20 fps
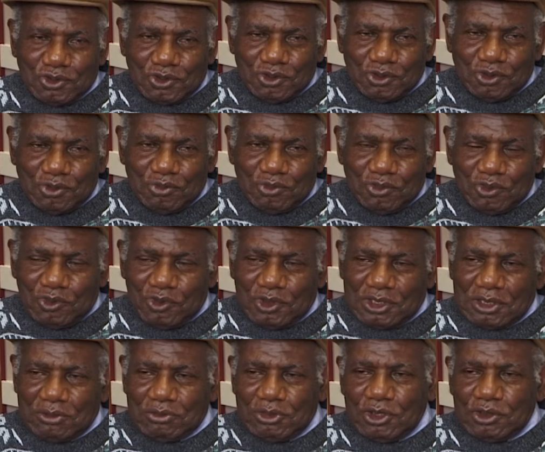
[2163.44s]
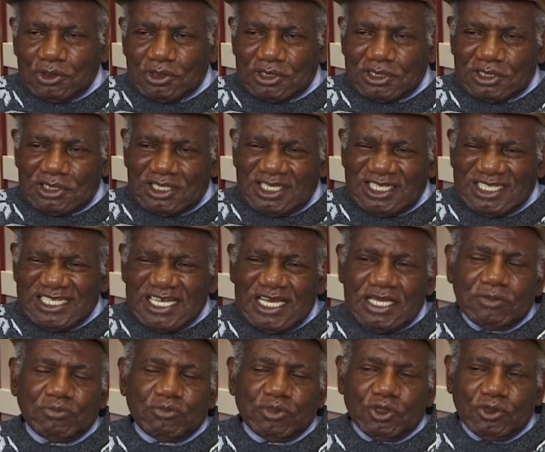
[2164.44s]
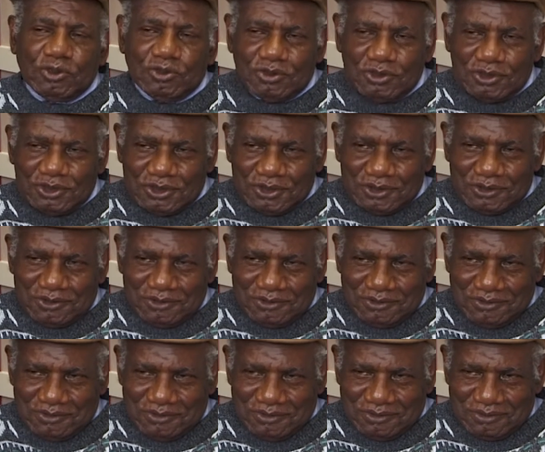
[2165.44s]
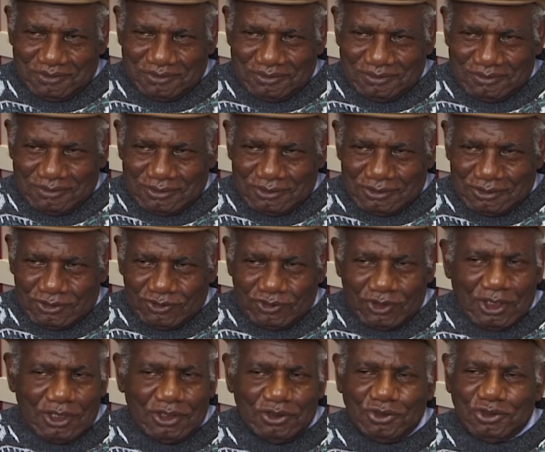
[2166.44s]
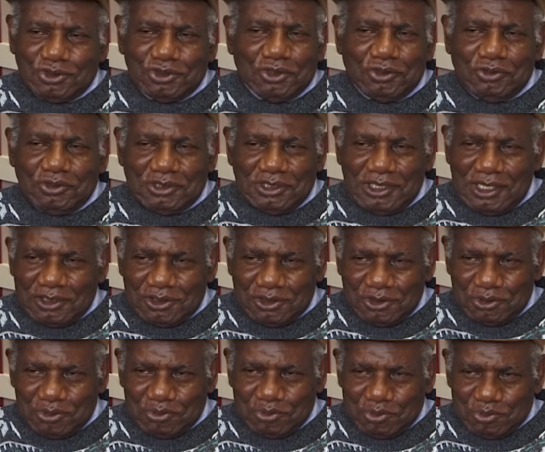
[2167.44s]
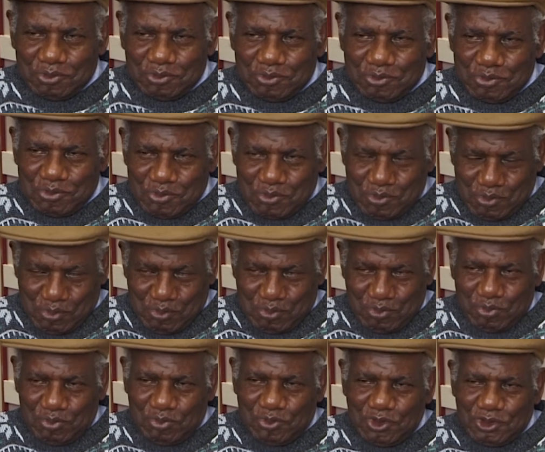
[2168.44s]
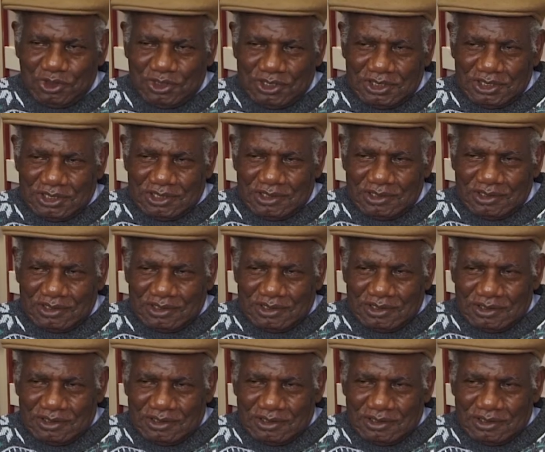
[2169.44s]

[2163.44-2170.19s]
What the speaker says: home with about £10 for all those hours that you put in.